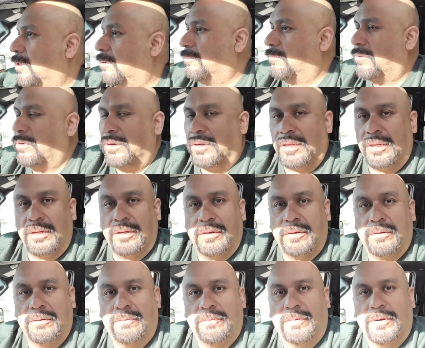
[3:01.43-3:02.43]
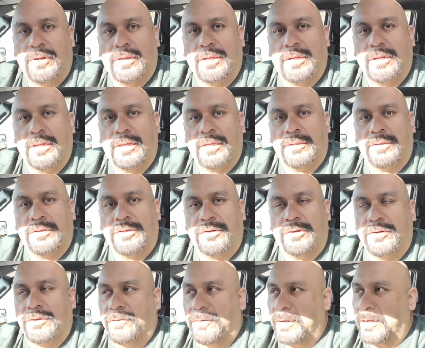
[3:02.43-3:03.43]
working to get the church
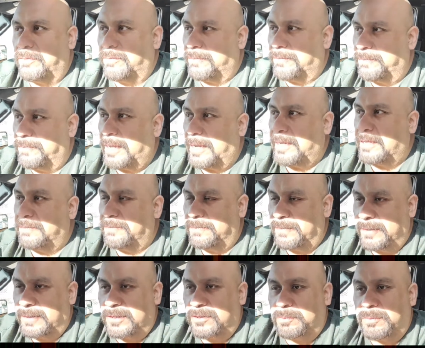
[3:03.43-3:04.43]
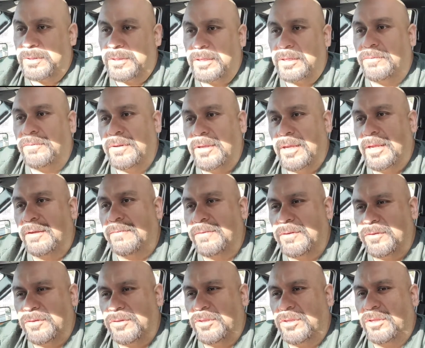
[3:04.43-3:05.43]
ready. We finally finished, but then we have
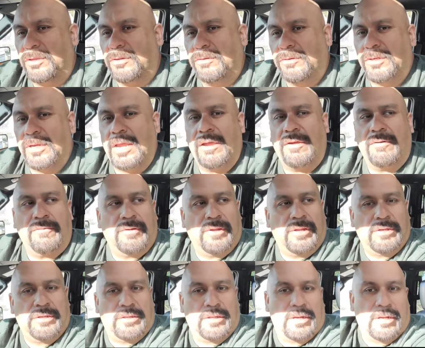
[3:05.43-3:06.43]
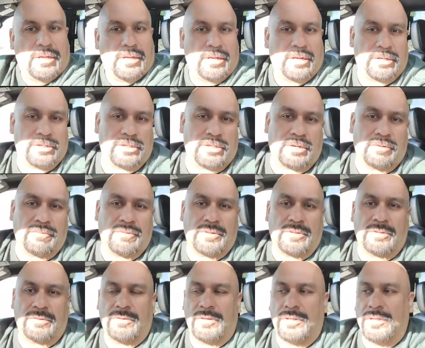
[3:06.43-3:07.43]
this huge outreach that I'm going to share with
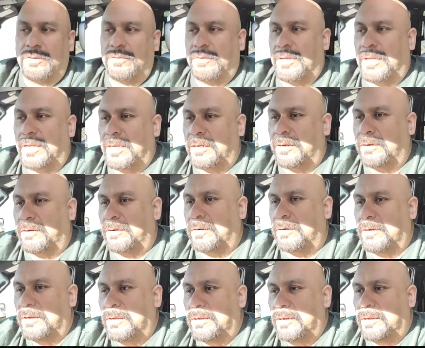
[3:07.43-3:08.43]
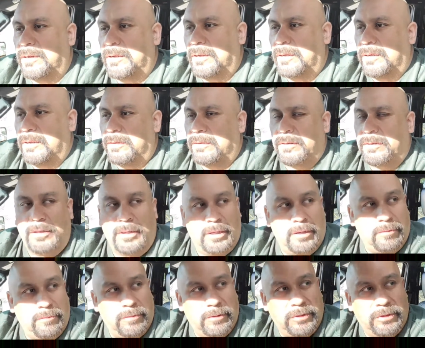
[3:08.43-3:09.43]
you a little later
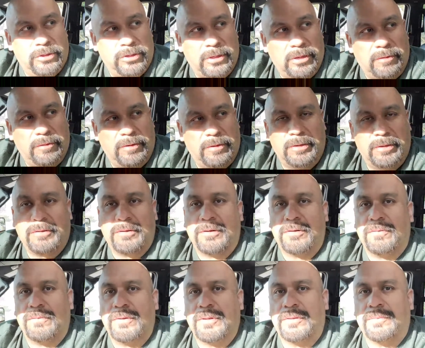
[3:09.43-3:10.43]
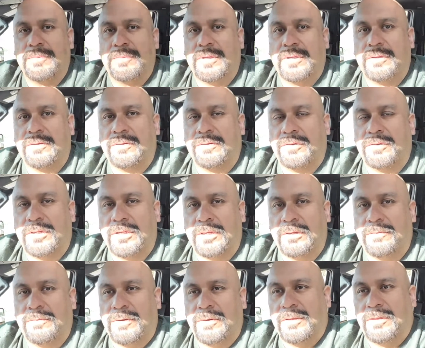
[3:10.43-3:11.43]
today once Sharon is here with me. So she
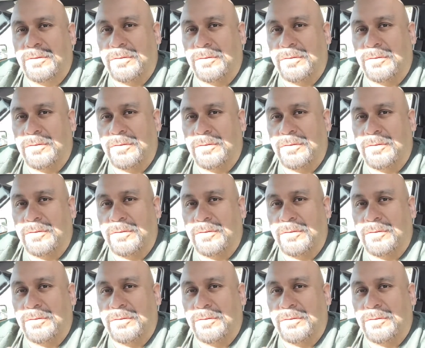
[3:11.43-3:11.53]
went to